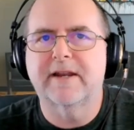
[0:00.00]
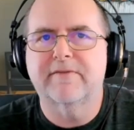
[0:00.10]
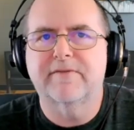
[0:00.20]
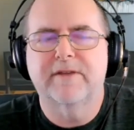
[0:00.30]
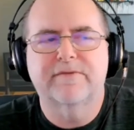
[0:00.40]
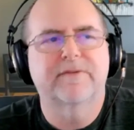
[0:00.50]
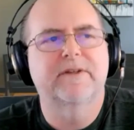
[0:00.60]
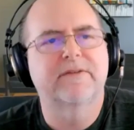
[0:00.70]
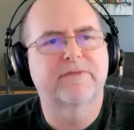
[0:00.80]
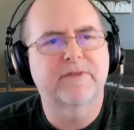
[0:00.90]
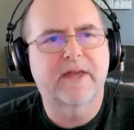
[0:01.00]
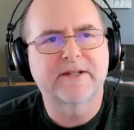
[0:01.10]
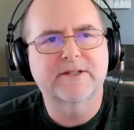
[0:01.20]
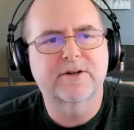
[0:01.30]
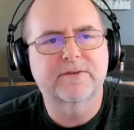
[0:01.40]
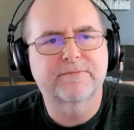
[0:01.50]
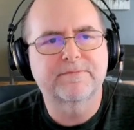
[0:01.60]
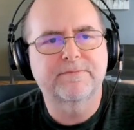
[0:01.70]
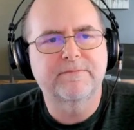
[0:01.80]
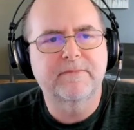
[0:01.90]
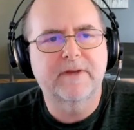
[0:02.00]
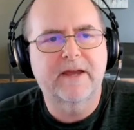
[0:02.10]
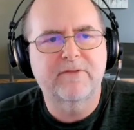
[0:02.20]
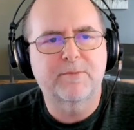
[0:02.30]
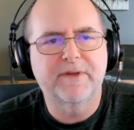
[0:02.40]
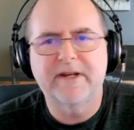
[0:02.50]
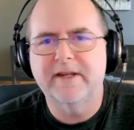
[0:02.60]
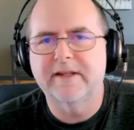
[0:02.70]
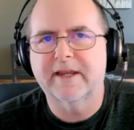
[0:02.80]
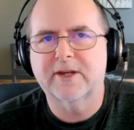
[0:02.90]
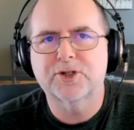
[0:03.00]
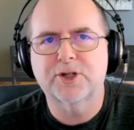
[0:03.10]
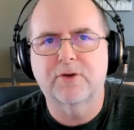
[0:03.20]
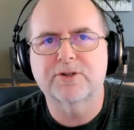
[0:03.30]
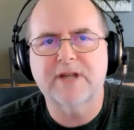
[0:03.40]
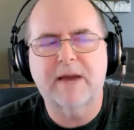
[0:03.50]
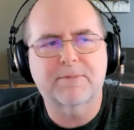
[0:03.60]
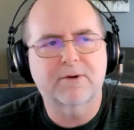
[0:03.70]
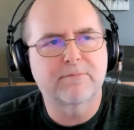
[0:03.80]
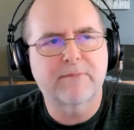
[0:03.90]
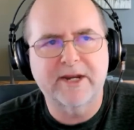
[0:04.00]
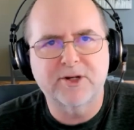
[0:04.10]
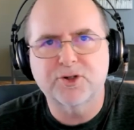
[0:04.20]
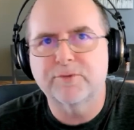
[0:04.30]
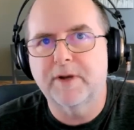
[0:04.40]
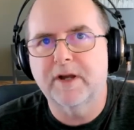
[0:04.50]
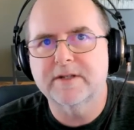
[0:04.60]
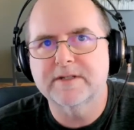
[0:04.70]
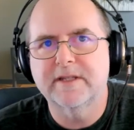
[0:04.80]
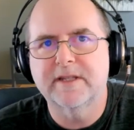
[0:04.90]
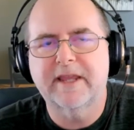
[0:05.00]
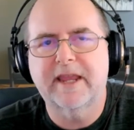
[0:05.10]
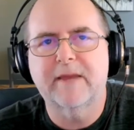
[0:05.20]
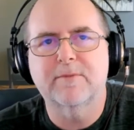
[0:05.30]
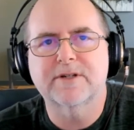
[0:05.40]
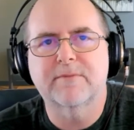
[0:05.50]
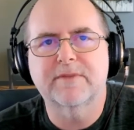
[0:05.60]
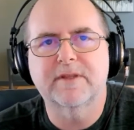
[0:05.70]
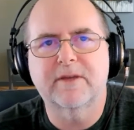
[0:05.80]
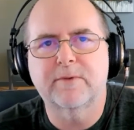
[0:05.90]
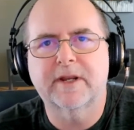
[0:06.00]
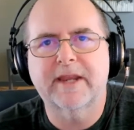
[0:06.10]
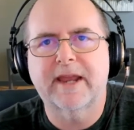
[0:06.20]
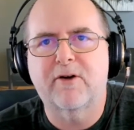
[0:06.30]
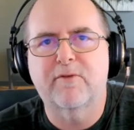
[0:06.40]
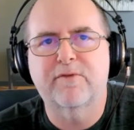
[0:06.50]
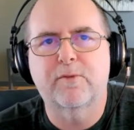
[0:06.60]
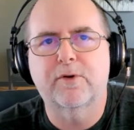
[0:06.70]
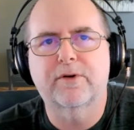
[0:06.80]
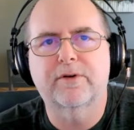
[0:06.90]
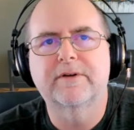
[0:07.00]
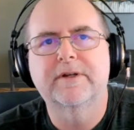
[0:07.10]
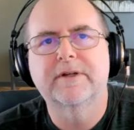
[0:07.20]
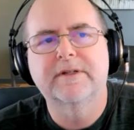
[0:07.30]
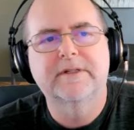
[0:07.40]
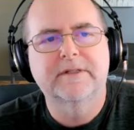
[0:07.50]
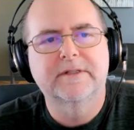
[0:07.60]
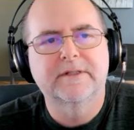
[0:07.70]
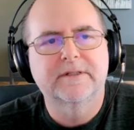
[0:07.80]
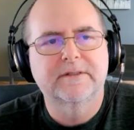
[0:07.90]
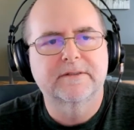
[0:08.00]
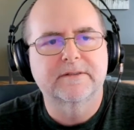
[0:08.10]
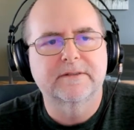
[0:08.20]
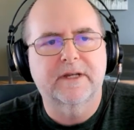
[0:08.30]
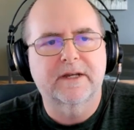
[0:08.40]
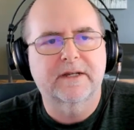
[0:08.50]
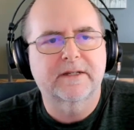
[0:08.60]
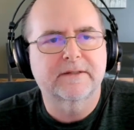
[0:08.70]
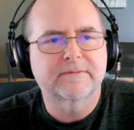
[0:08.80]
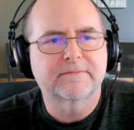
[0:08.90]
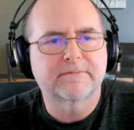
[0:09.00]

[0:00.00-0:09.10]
If if if has there have there been any like showstopper major bugs in the game or something that would account for, uh,